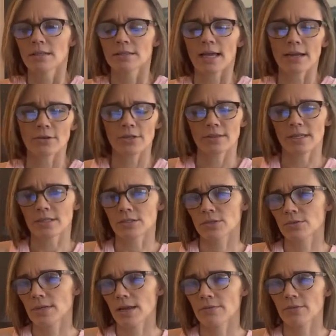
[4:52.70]
thyroid things or
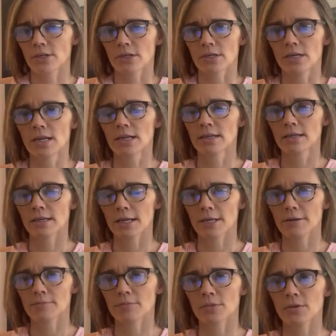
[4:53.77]
whatever,
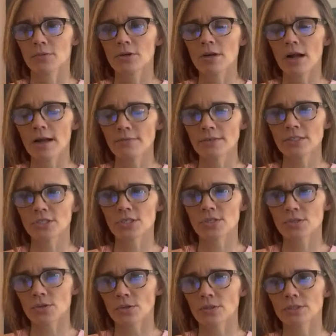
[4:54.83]
um, we're often just
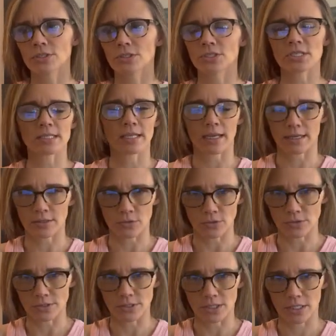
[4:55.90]
told you're just getting
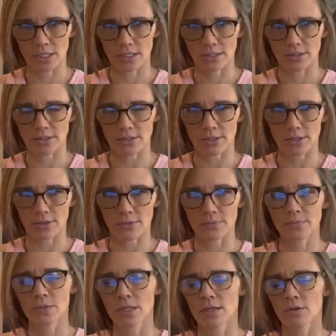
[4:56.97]
older, you know,
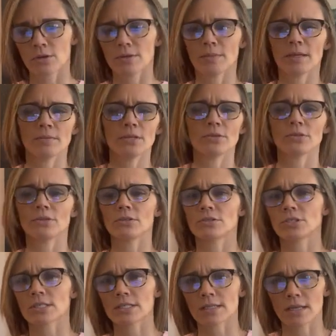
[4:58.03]
or maybe you
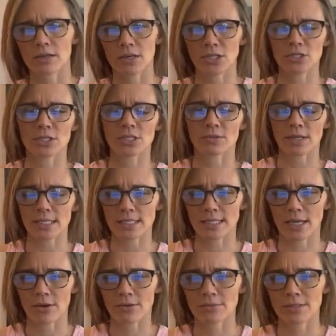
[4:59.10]
just are stressed
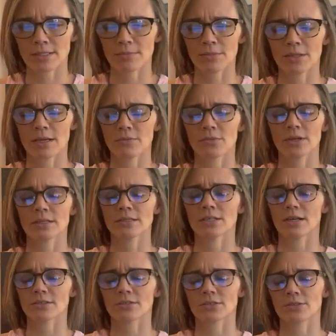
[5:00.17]
out. Some one
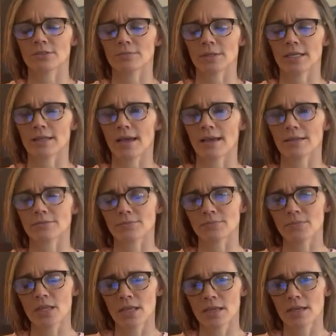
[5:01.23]
doctor told me that, and
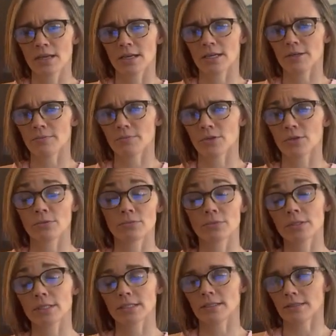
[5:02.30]
um, who
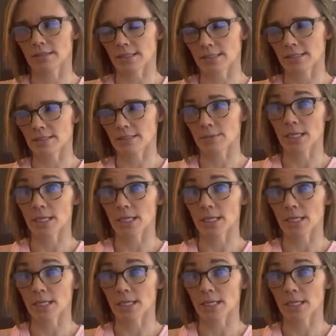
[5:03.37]
really didn't listen to